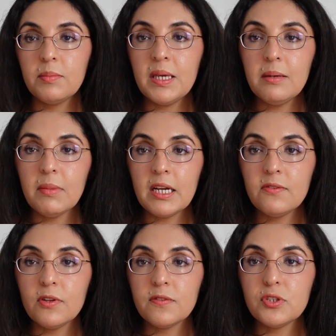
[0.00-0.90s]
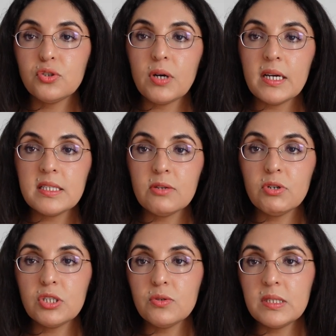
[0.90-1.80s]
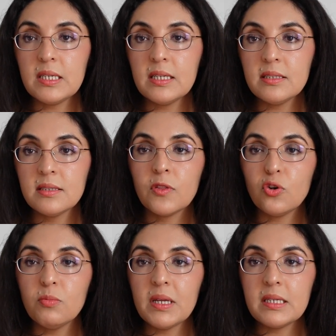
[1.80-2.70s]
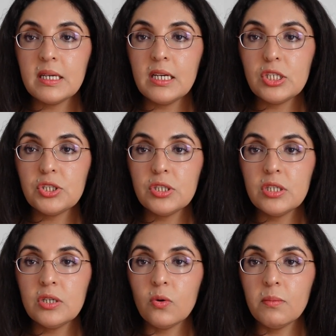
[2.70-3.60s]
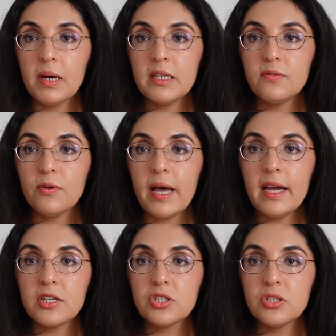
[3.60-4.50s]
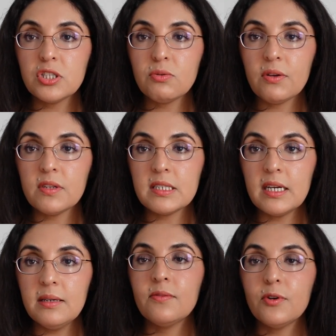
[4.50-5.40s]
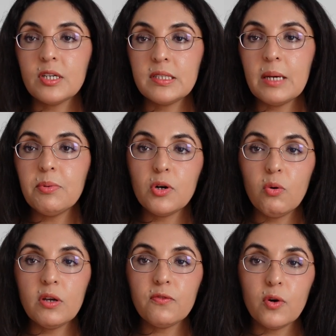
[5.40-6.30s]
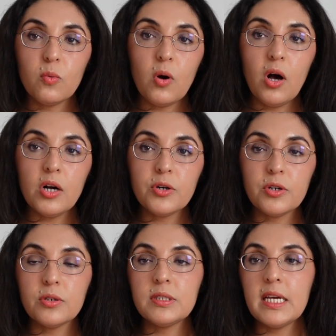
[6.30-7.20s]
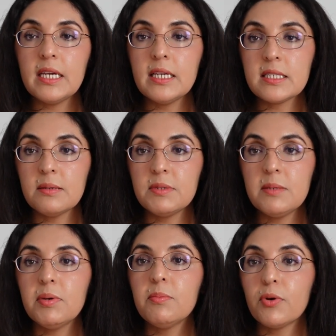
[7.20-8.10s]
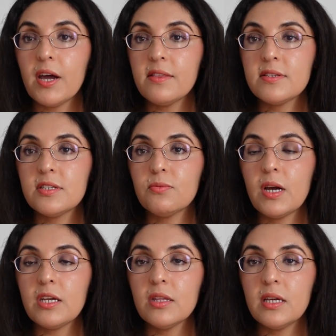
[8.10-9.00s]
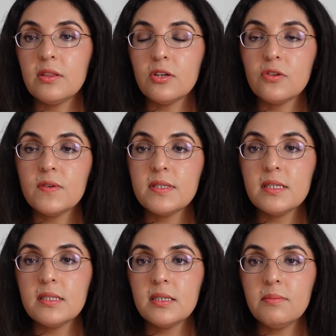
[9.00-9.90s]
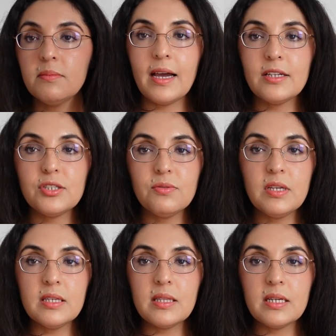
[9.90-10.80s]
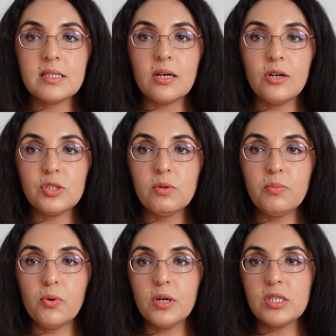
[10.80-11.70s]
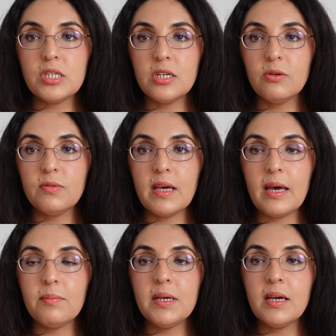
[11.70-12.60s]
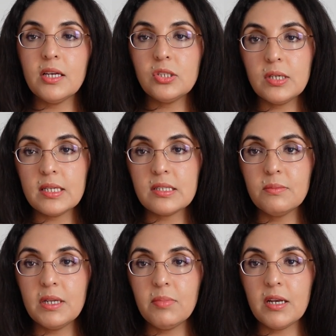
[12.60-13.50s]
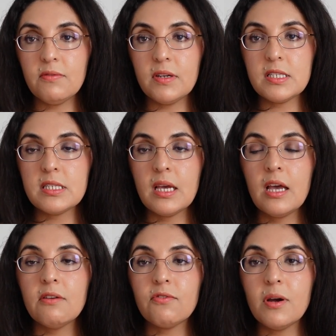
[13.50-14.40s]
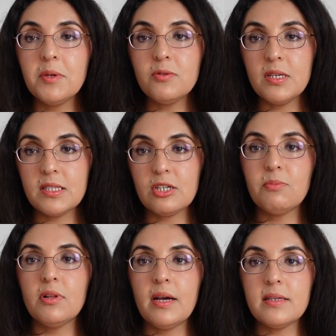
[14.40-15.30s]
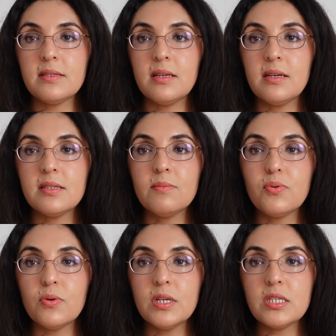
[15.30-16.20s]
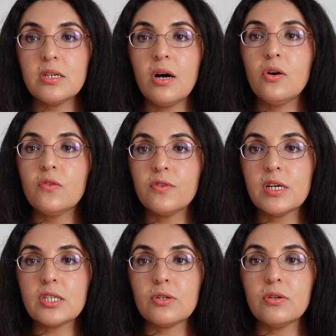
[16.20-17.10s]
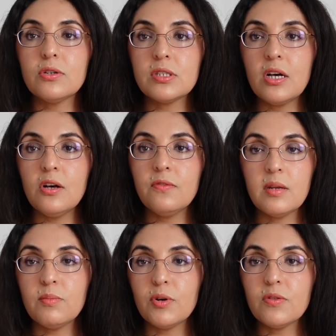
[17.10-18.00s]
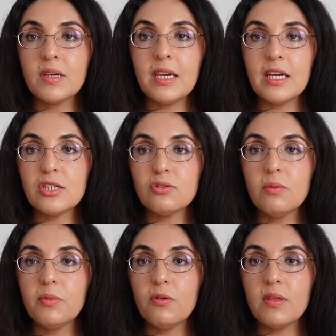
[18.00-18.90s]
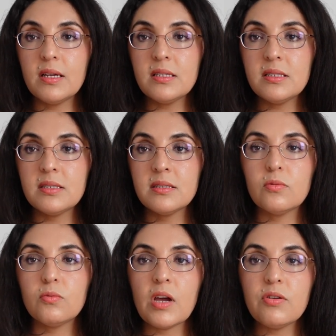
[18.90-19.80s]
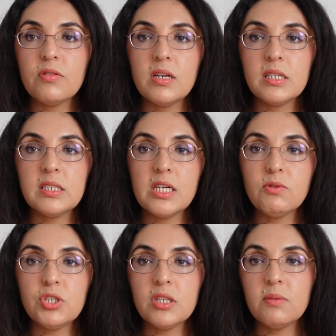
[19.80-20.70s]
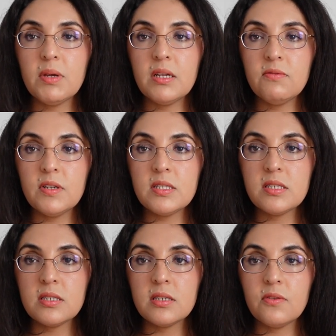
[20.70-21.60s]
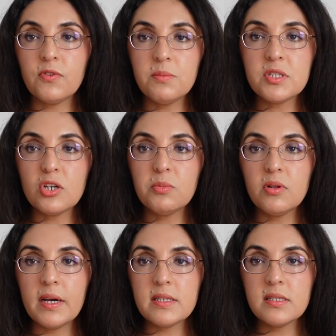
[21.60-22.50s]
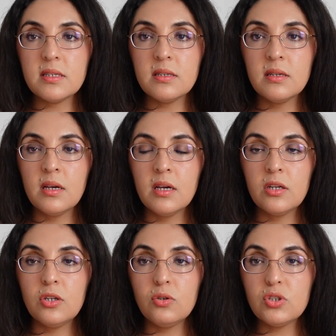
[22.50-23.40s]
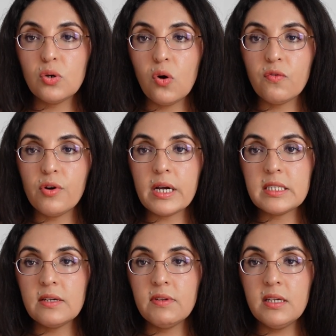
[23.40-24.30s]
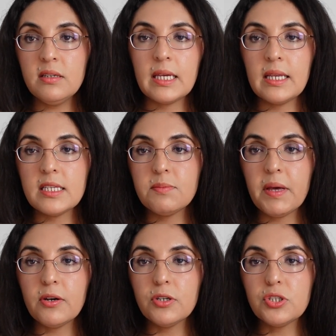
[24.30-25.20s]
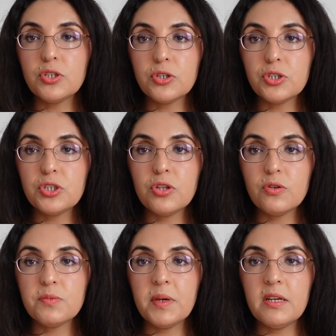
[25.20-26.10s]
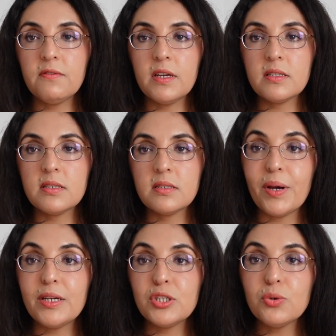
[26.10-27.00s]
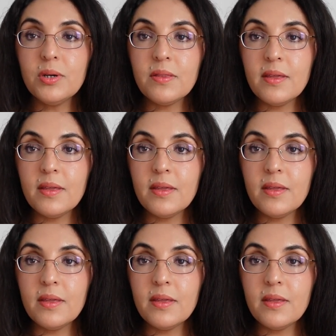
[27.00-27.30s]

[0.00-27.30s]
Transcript: Being mindful of stress and reducing it through meditation or mindful actions throughout the day. For example, going for a walk or taking some deep breaths to regulate the nervous system. I do think that it's also important to note that because you get so many benefits from using Cerebrolysin, it's important to not overexert yourself and burn the candle on both ends. Rather than extinguishing the benefits from Cerebrolysin due to overactivity, it is better to nurture those benefits by enjoying